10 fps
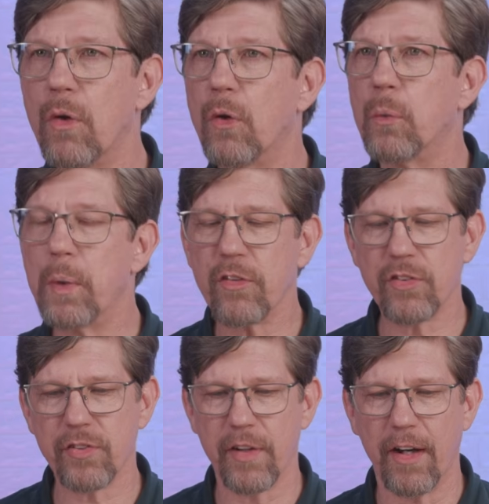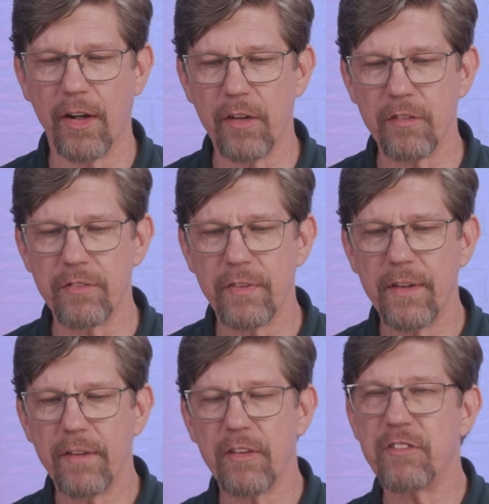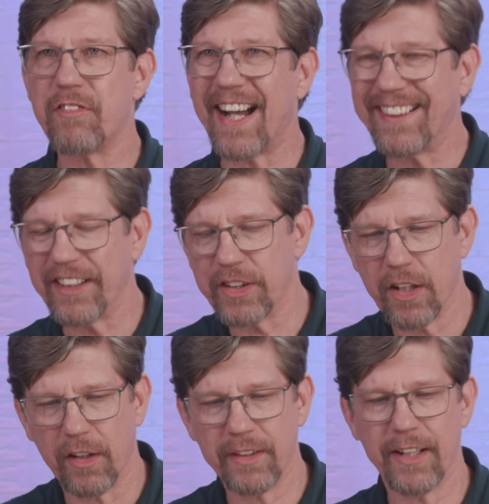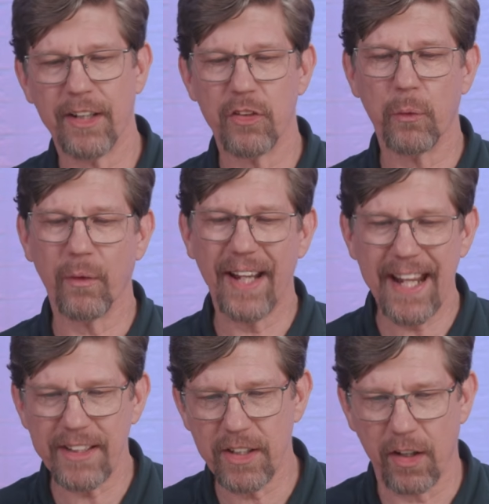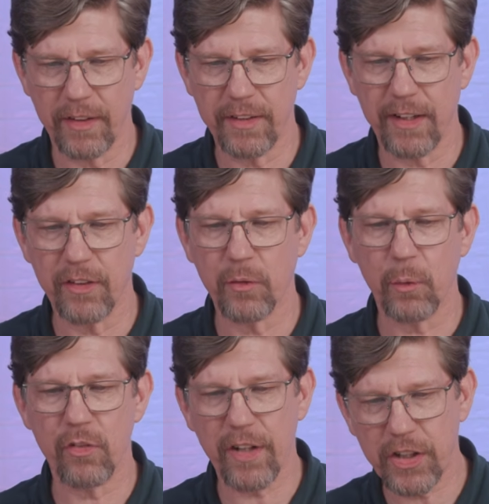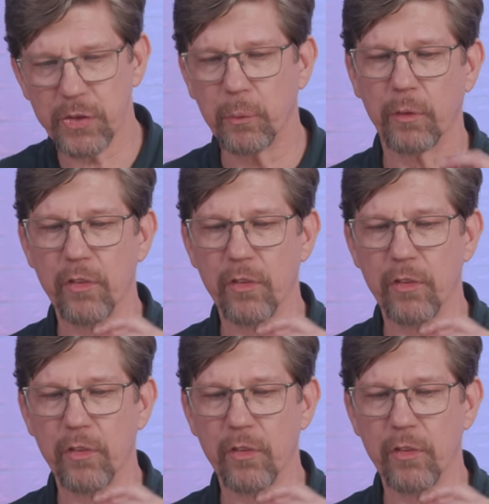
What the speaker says: Risks of violent content or hate content or sexual or